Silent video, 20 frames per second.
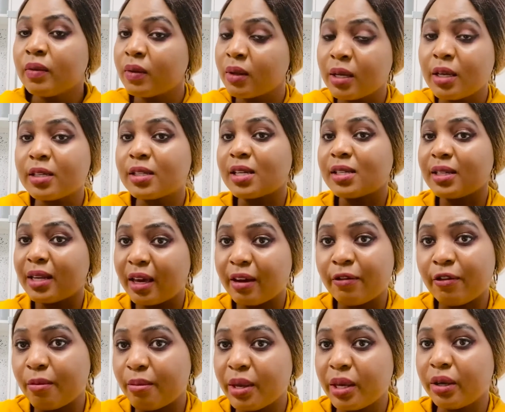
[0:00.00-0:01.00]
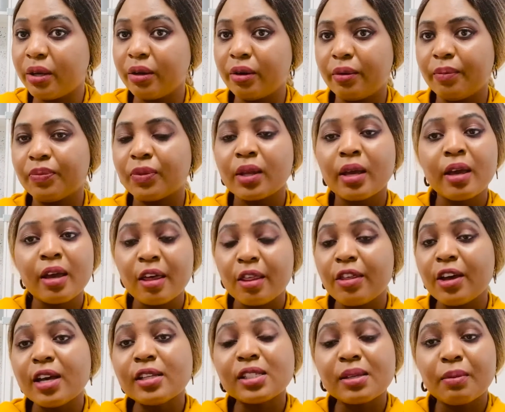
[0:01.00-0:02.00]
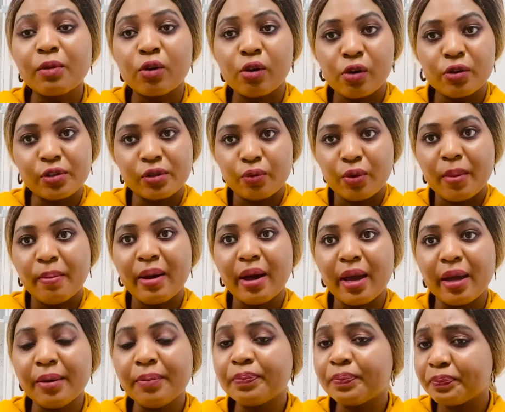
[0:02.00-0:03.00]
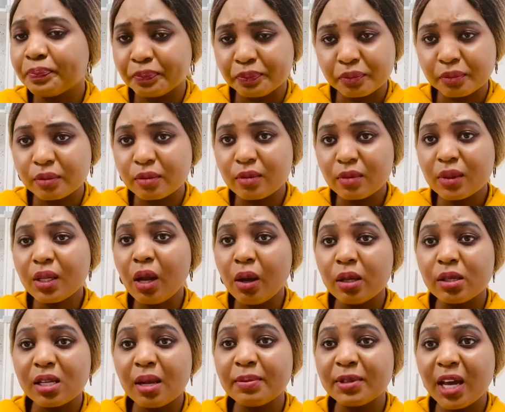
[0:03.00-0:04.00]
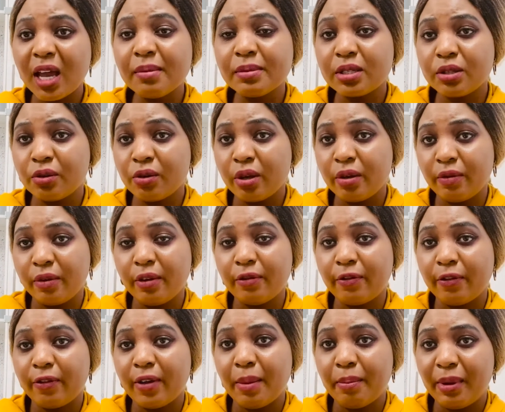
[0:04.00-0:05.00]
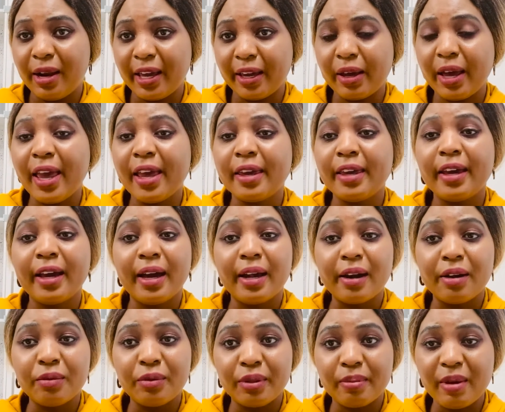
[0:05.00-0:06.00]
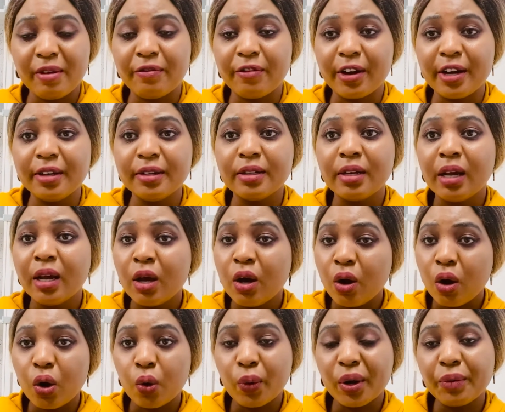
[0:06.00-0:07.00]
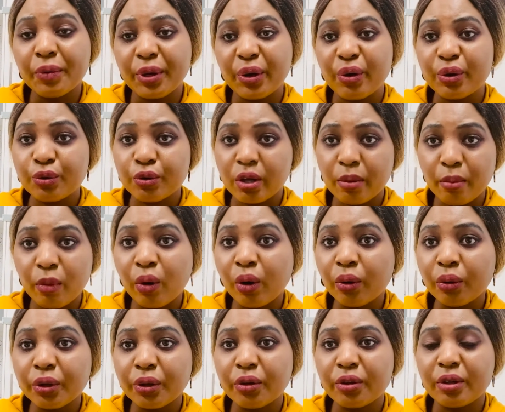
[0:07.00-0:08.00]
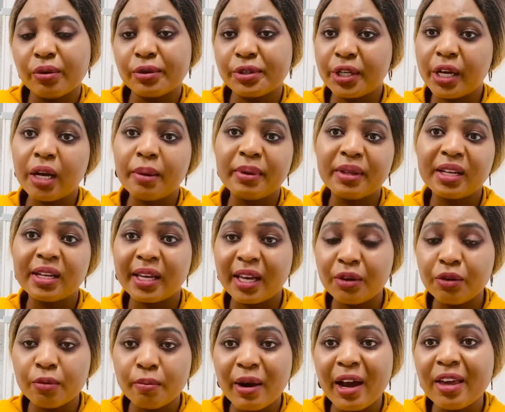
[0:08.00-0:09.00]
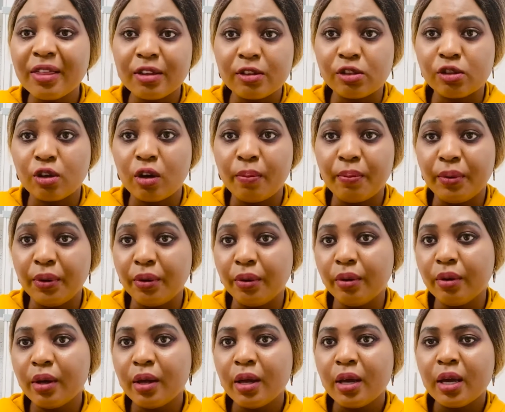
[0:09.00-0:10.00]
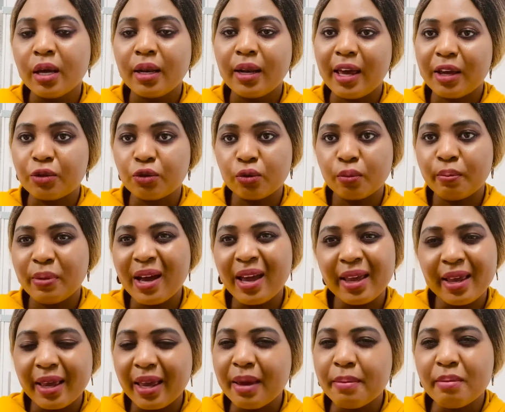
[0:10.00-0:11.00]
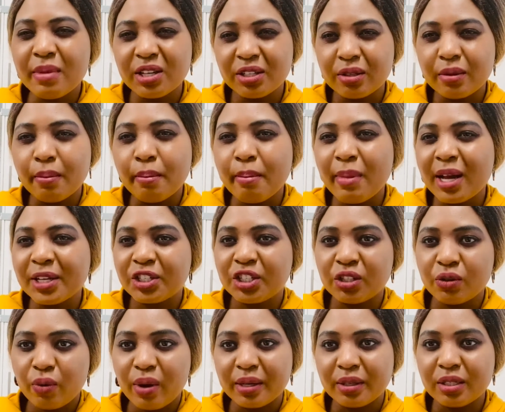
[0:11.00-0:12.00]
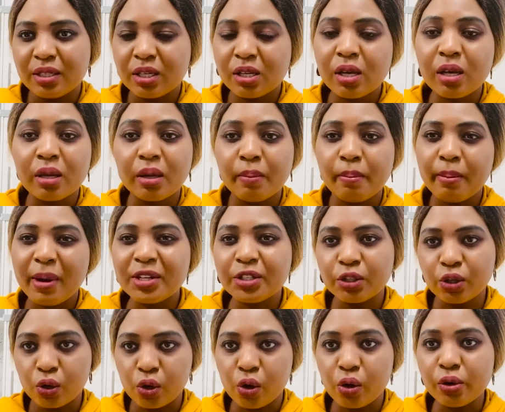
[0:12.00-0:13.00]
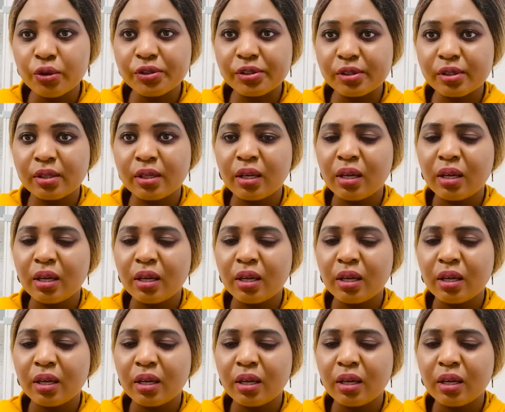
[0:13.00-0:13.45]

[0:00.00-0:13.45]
It's just like for me, you know, there are some clothes whereby sometimes, you know, if I'm like hanging around with my friend or when we go to the mall, you know, they will tell me that, can you buy this top, you know, like to buy a matching what, matching clothes